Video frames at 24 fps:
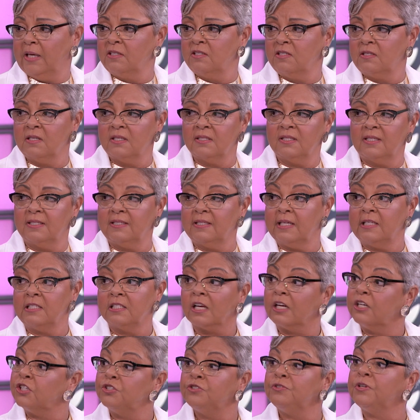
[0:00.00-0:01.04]
manage this disease,
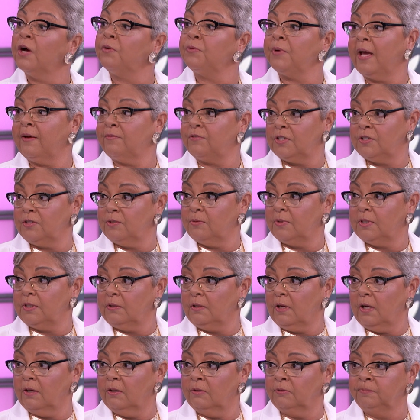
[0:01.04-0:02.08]
because you don't have to do it
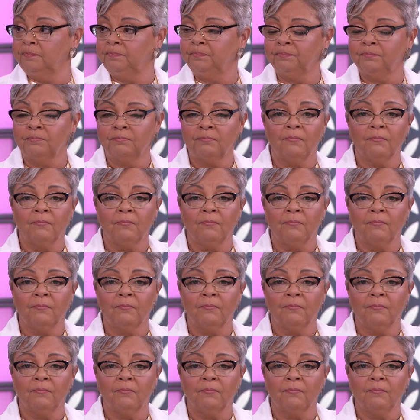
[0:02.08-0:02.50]
alone. Yeah.